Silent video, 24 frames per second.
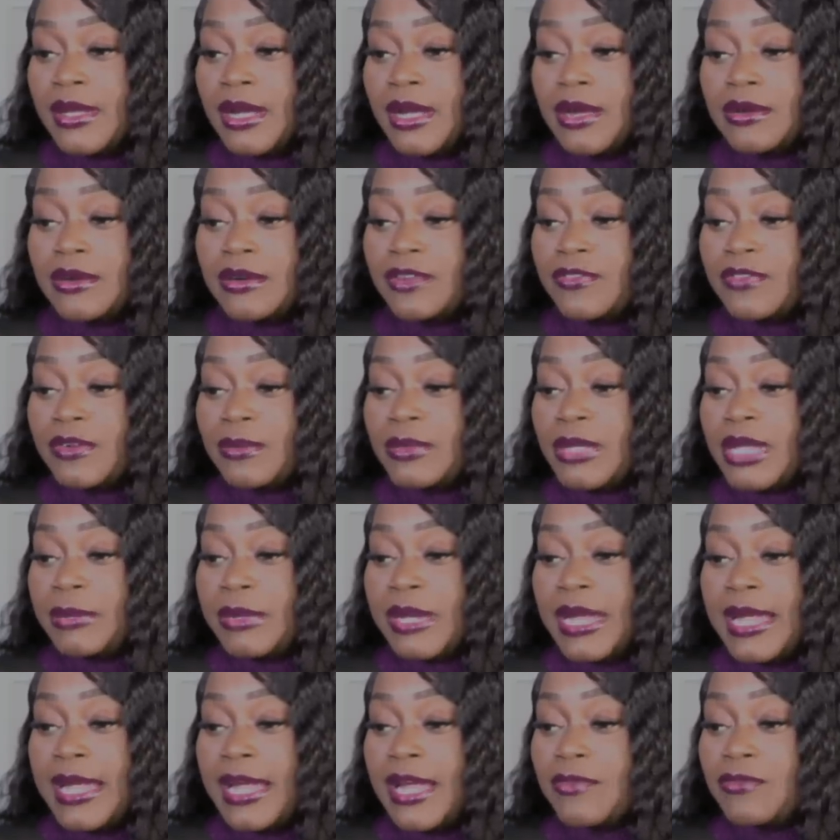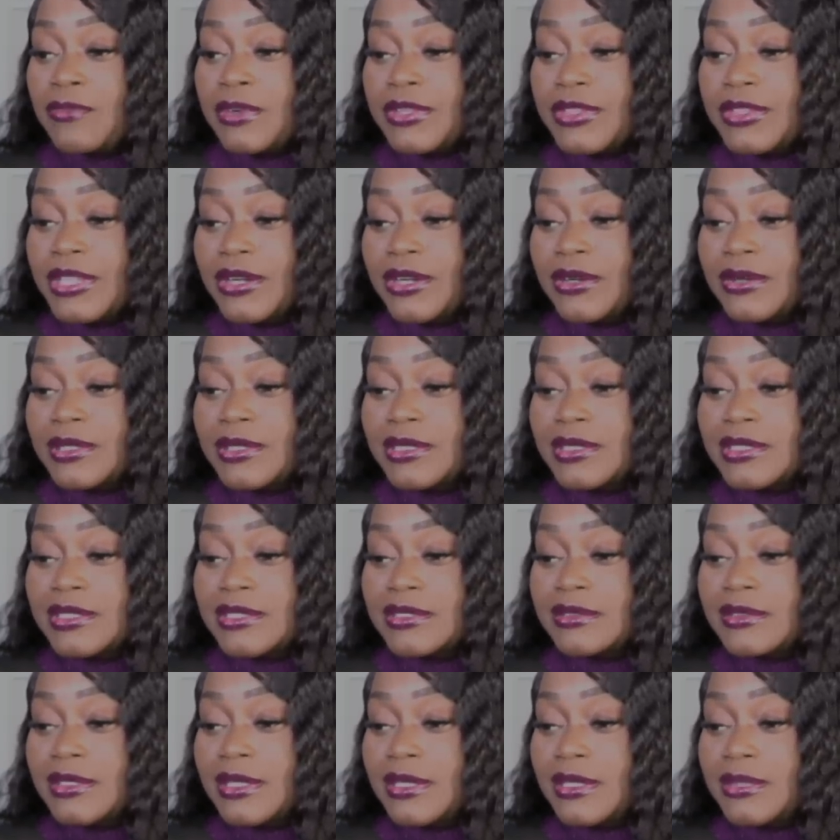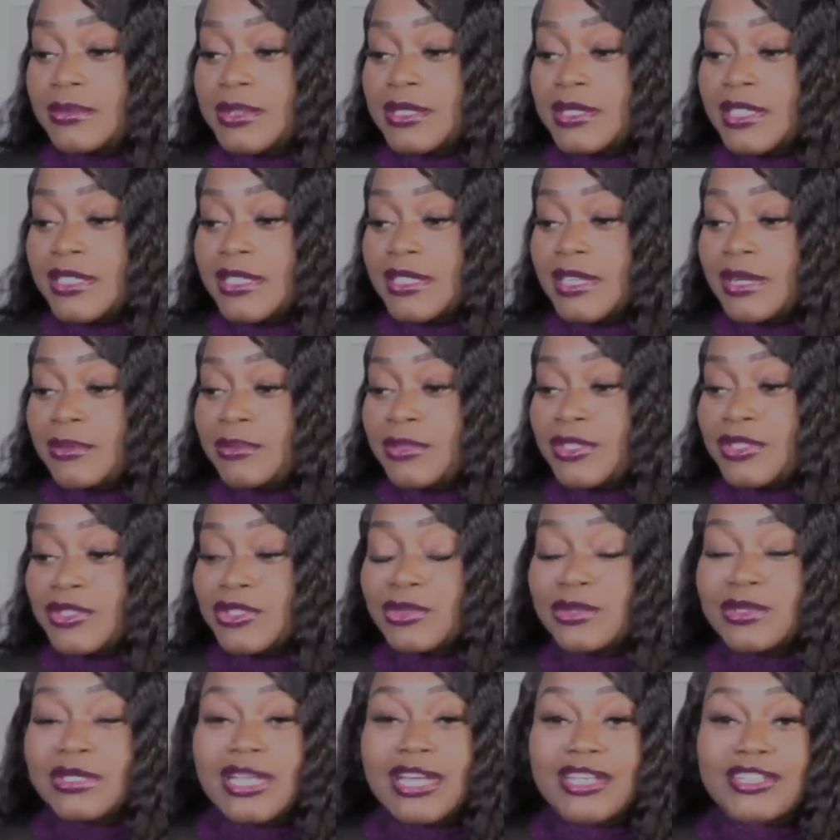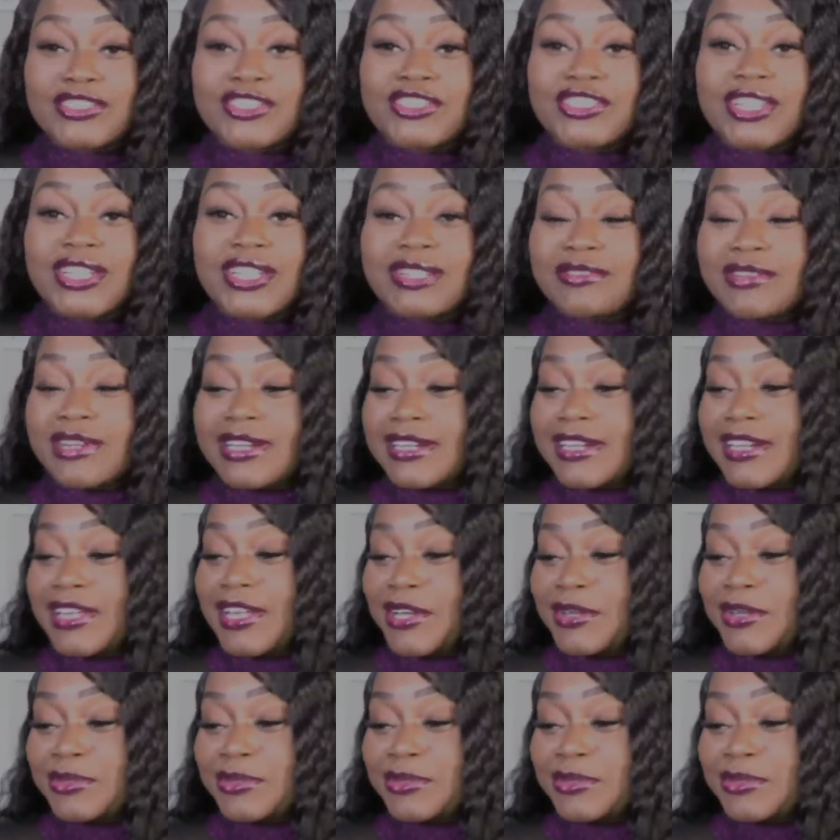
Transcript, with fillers: I don't know if I'm be able to have one though, because you know I'm saying I've been through a lot of shit right now.